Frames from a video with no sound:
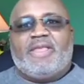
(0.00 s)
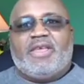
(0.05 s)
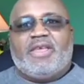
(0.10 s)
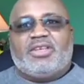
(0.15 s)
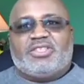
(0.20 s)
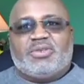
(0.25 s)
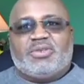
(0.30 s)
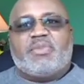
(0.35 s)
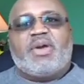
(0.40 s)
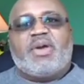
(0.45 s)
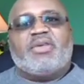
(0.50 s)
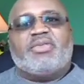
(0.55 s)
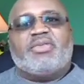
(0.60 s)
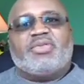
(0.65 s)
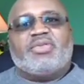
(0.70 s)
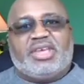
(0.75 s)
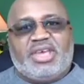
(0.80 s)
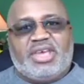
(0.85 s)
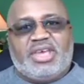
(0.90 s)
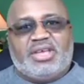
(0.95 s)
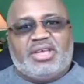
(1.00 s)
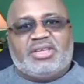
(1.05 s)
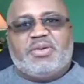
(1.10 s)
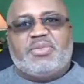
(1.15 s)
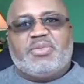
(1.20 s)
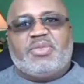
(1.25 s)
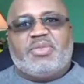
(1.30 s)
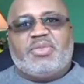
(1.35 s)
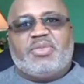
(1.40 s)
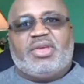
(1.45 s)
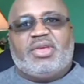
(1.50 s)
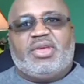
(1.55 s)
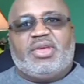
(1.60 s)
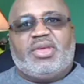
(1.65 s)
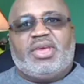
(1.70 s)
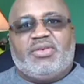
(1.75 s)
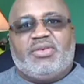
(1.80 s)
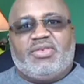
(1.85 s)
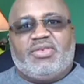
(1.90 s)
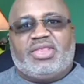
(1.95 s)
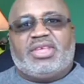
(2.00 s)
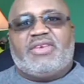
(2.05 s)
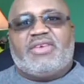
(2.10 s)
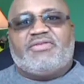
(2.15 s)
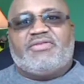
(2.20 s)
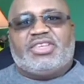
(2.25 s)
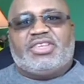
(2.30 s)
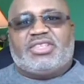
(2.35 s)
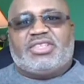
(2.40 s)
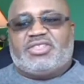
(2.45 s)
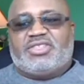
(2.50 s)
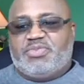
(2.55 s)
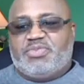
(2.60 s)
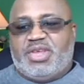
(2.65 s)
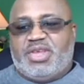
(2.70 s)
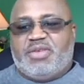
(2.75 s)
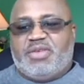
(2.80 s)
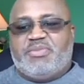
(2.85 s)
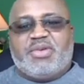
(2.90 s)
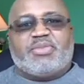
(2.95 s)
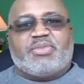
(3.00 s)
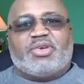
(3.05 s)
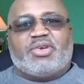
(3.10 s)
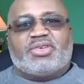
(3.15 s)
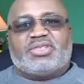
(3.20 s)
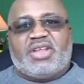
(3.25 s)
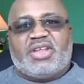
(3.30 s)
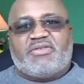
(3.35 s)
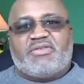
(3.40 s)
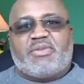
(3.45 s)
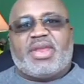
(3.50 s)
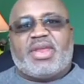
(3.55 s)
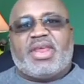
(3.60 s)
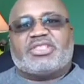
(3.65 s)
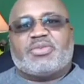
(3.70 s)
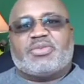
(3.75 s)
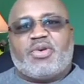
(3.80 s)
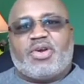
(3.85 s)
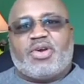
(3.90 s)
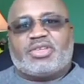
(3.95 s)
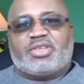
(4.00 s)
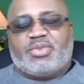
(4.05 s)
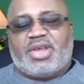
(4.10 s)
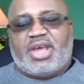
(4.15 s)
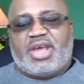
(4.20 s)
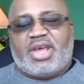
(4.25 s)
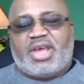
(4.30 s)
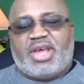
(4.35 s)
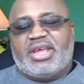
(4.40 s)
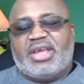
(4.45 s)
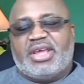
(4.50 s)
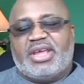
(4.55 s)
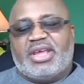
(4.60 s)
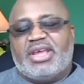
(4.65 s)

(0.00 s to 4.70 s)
it should be about the kingdom, and within that vision, there's many members, and everybody has a part to play.